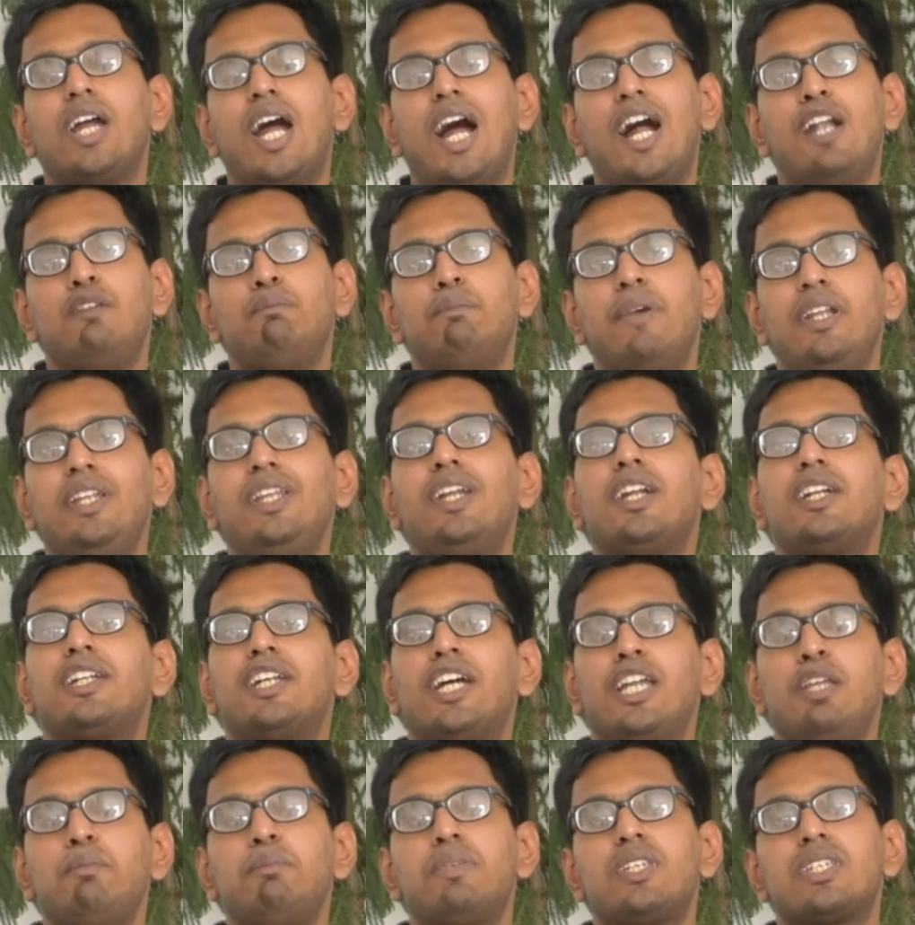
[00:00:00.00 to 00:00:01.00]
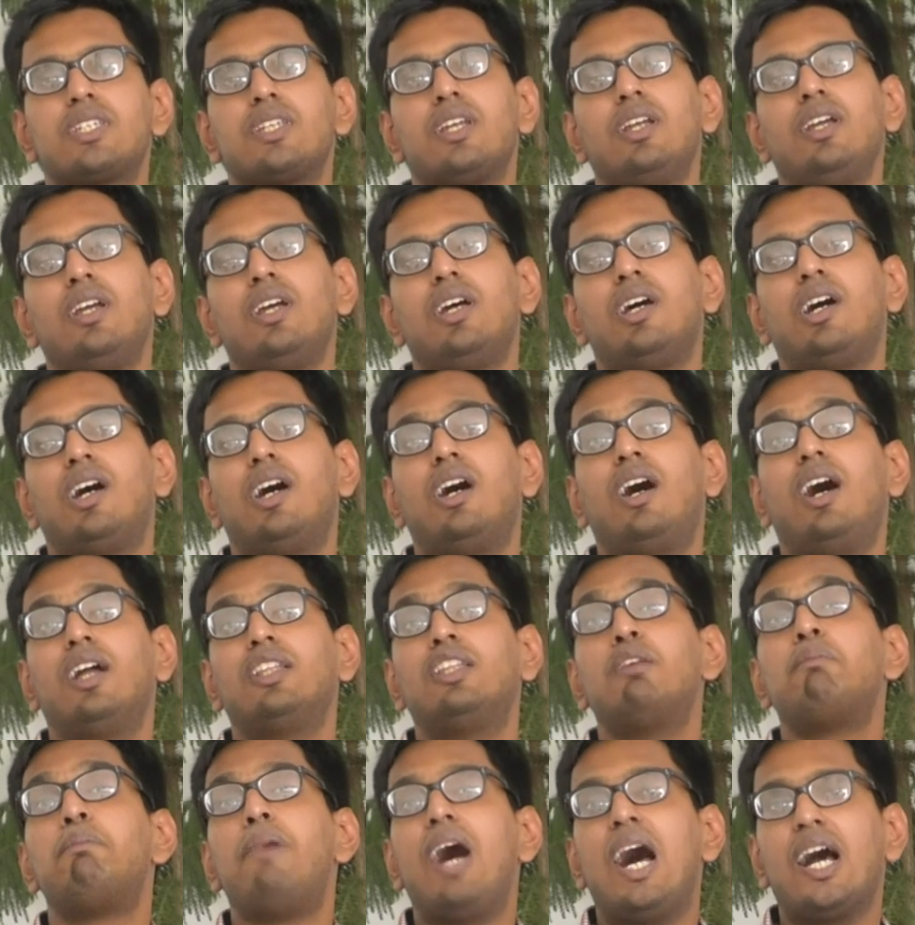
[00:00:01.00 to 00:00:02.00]
And many a times,
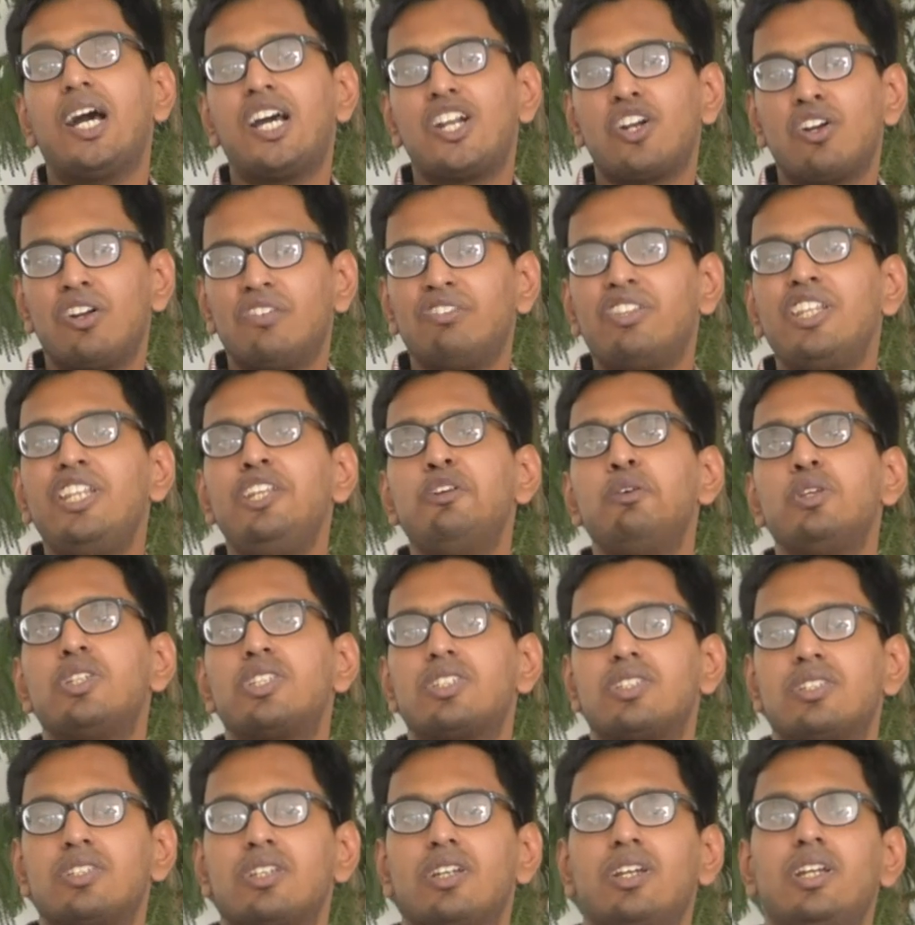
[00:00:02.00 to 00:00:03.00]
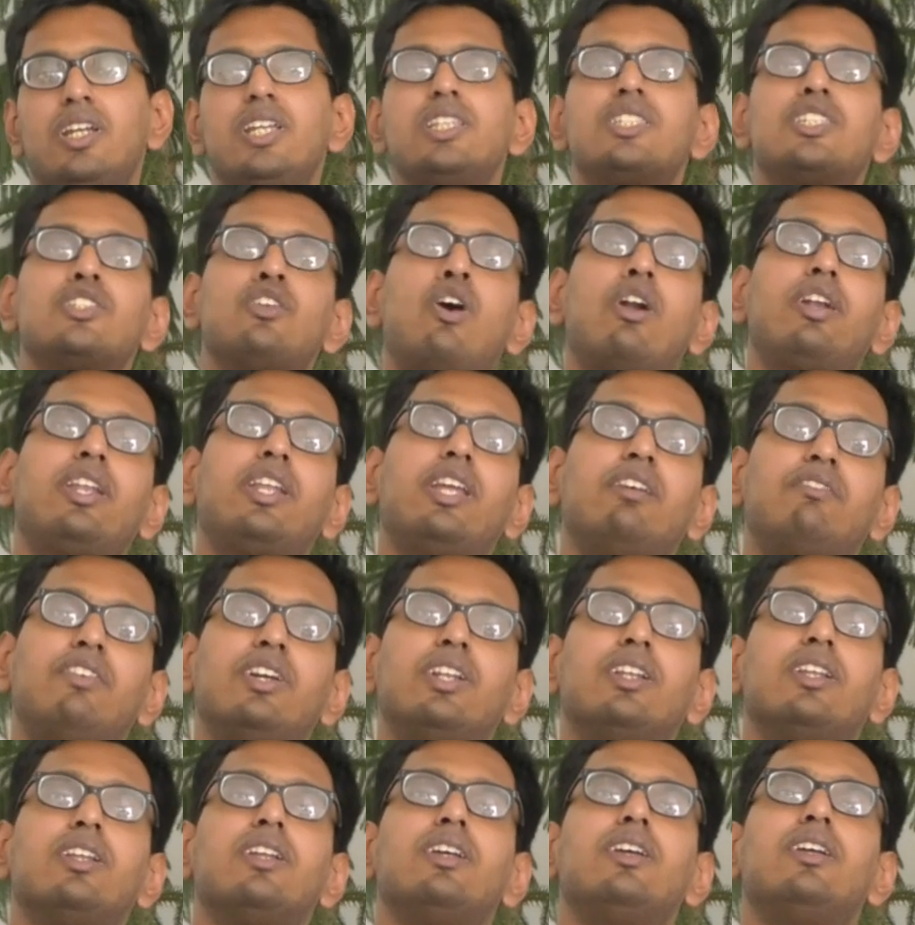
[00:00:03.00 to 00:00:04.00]
the background of the news is not
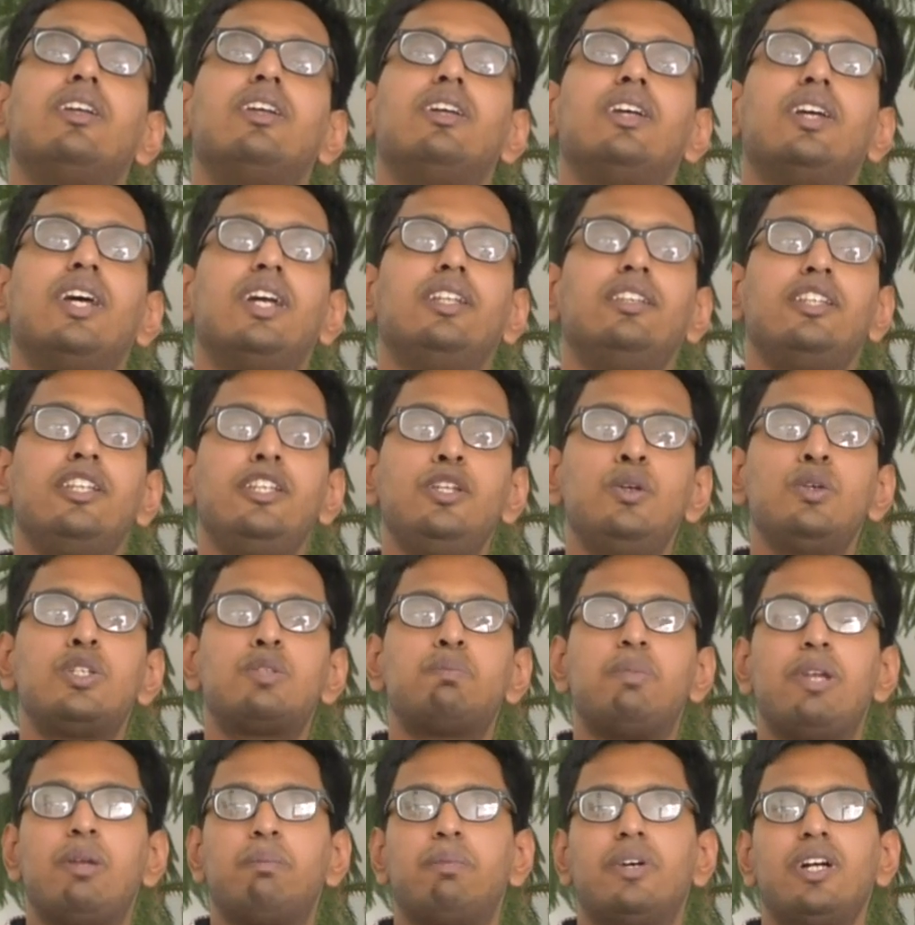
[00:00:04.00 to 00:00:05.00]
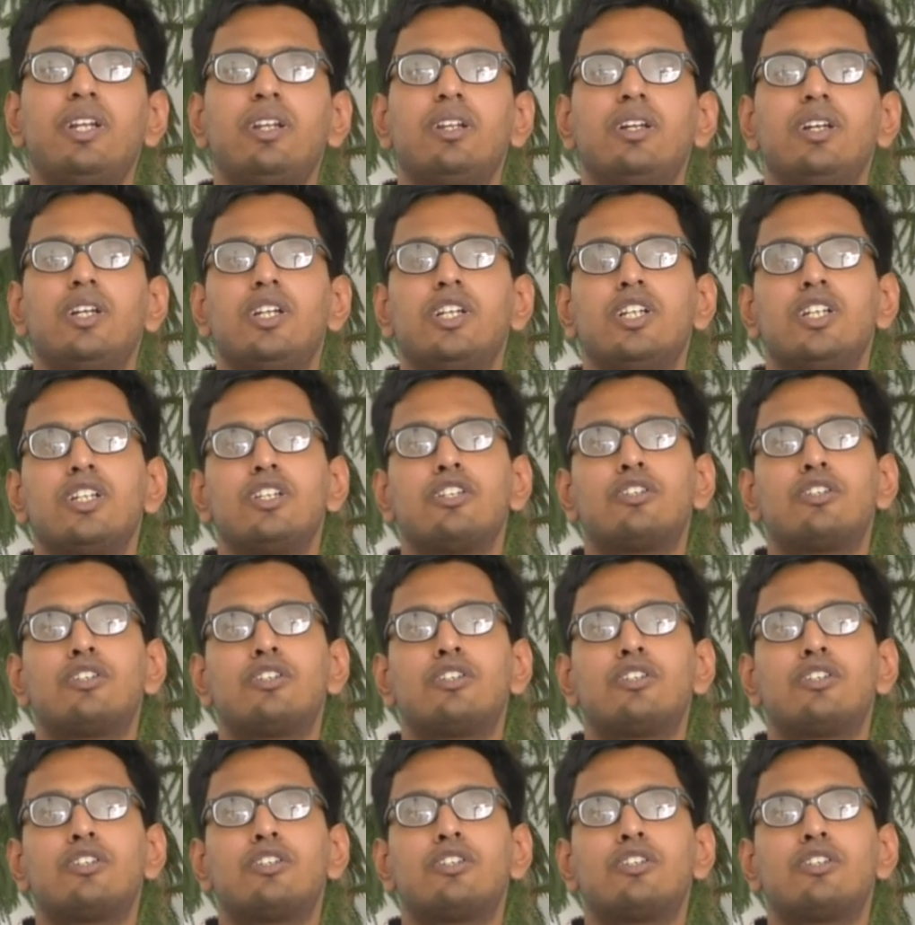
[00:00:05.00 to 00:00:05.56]
given in the newspaper.